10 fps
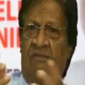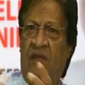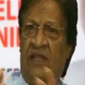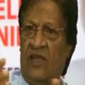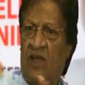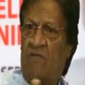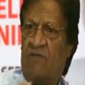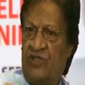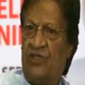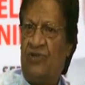me the
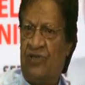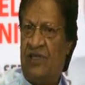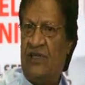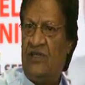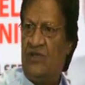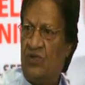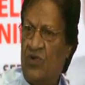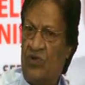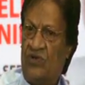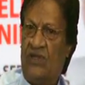opportunity to
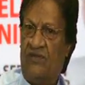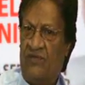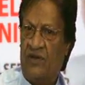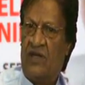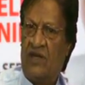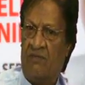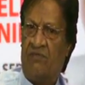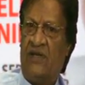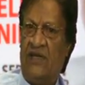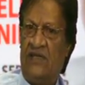go to different
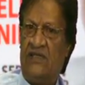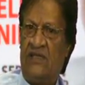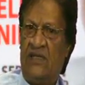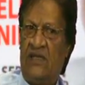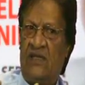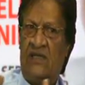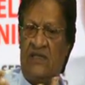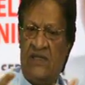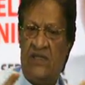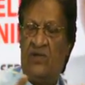companies,
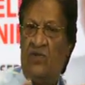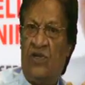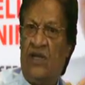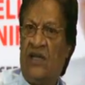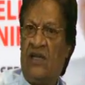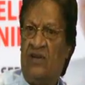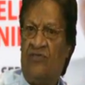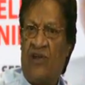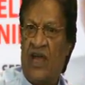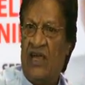say to do clinical
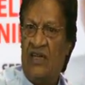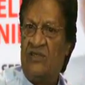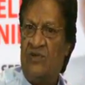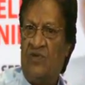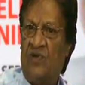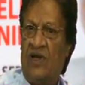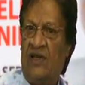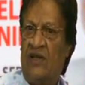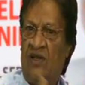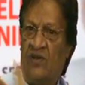trials with one,
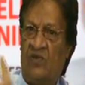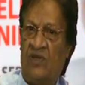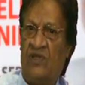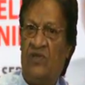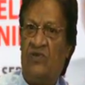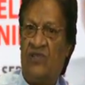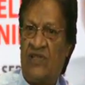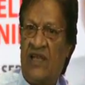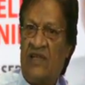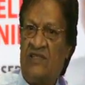another one to do
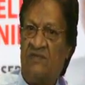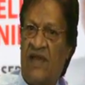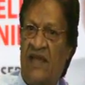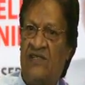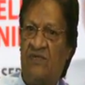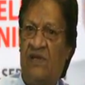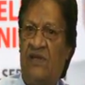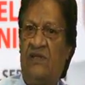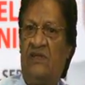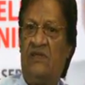sales
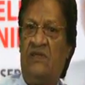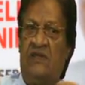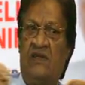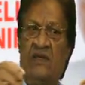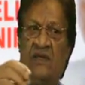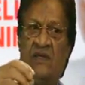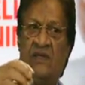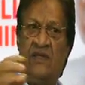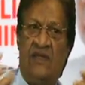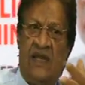management, and
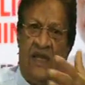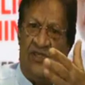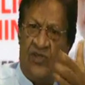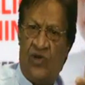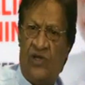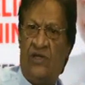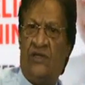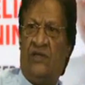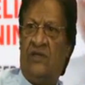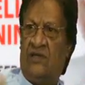then I joined
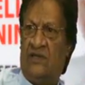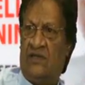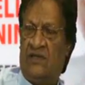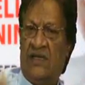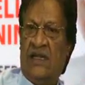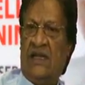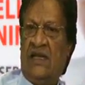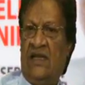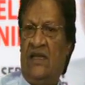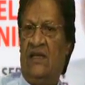
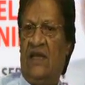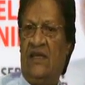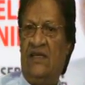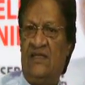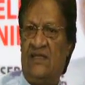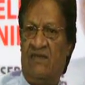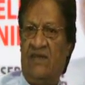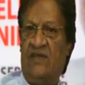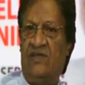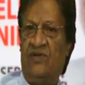Lilly in
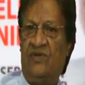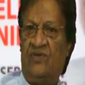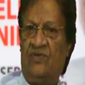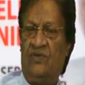1972,